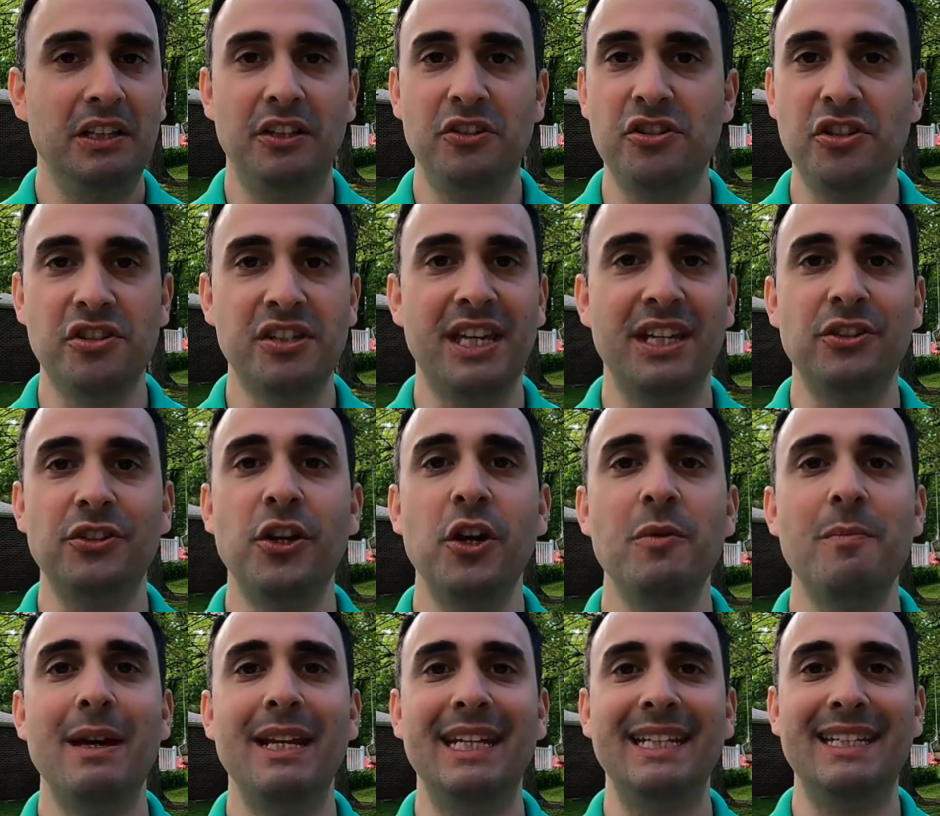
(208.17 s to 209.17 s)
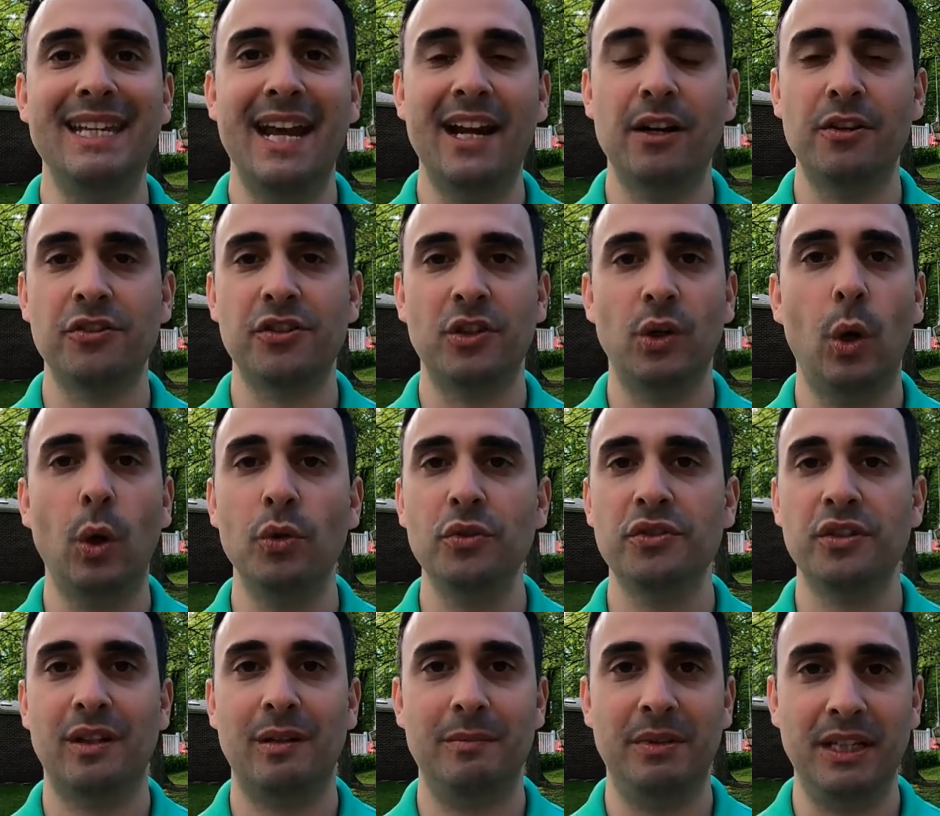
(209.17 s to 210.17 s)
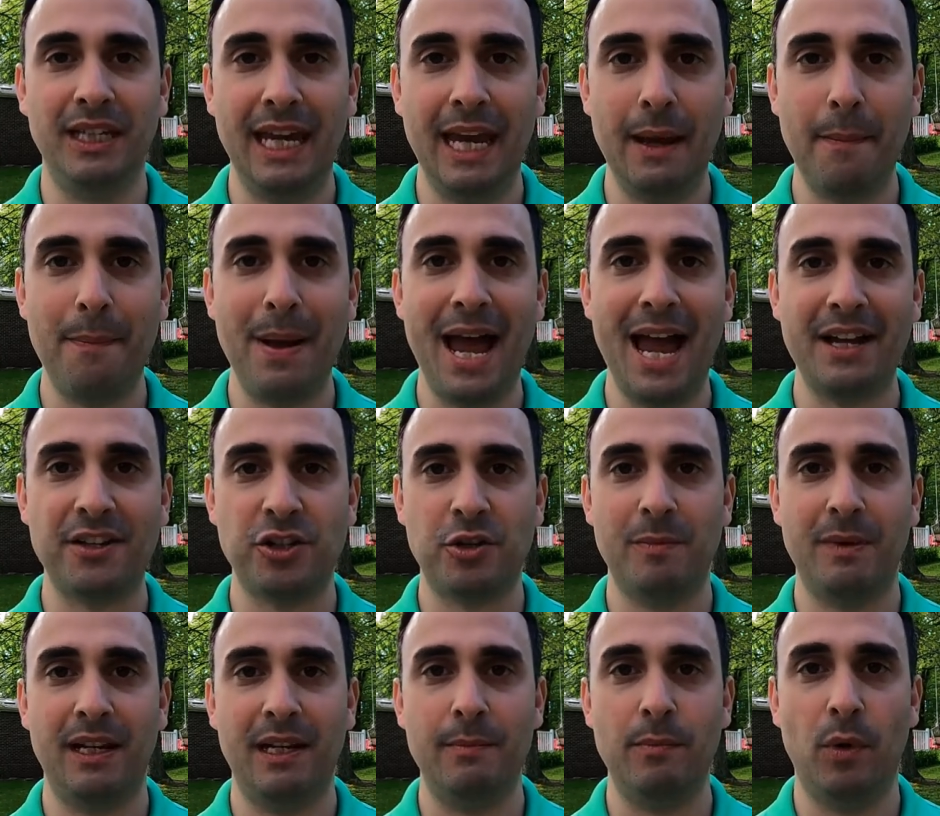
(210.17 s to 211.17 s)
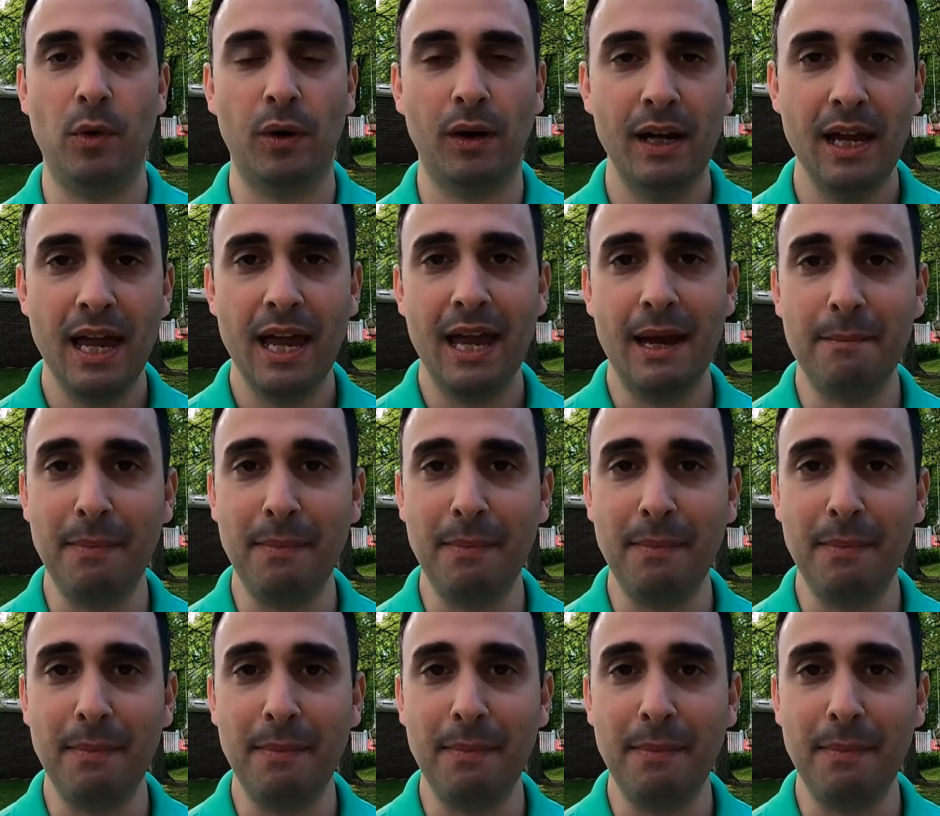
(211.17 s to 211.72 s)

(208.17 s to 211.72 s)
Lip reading: You just get too many tears and holes in them. You can't patch them anymore.